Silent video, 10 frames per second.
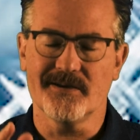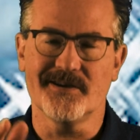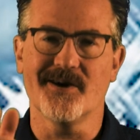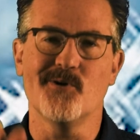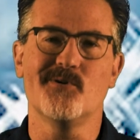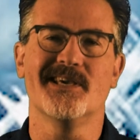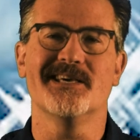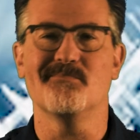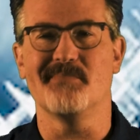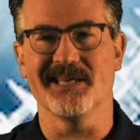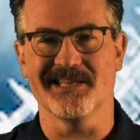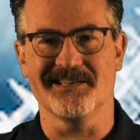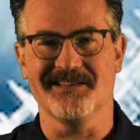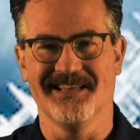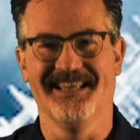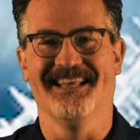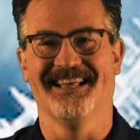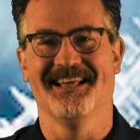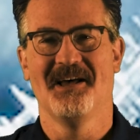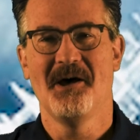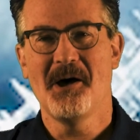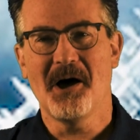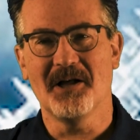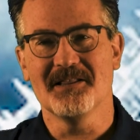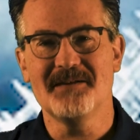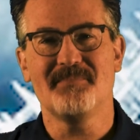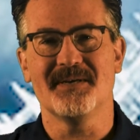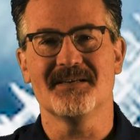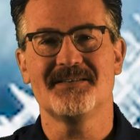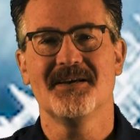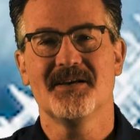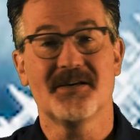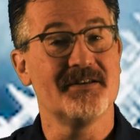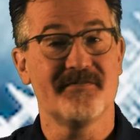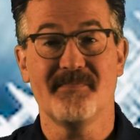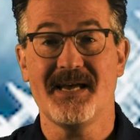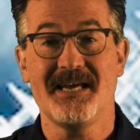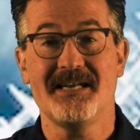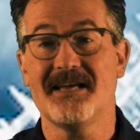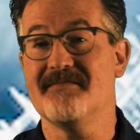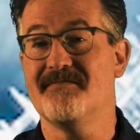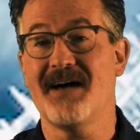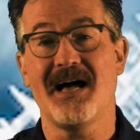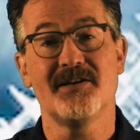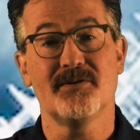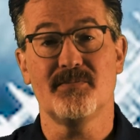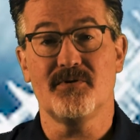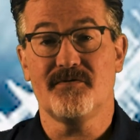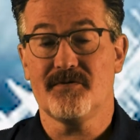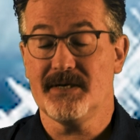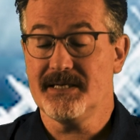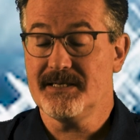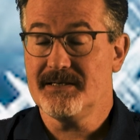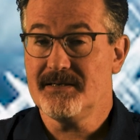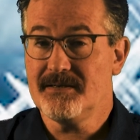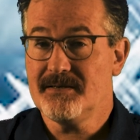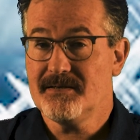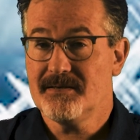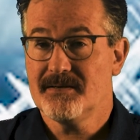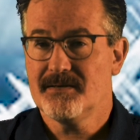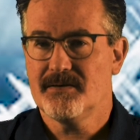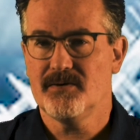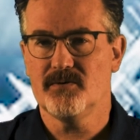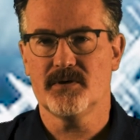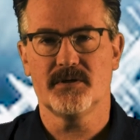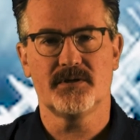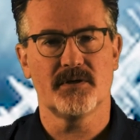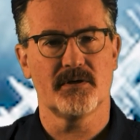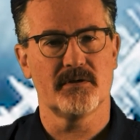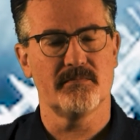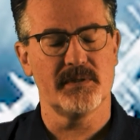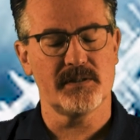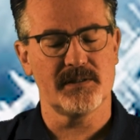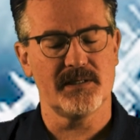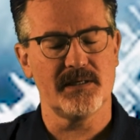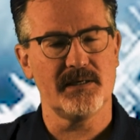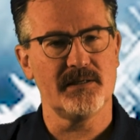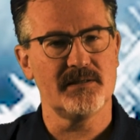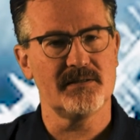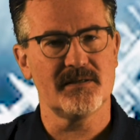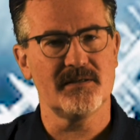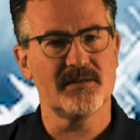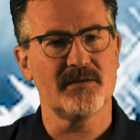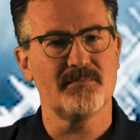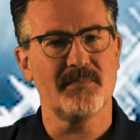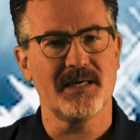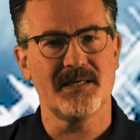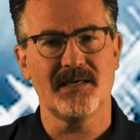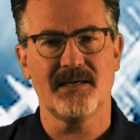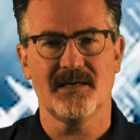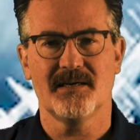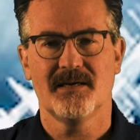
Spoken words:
"Go get bent." Alypius could have made a valuable friend who could turn misdeeds into money,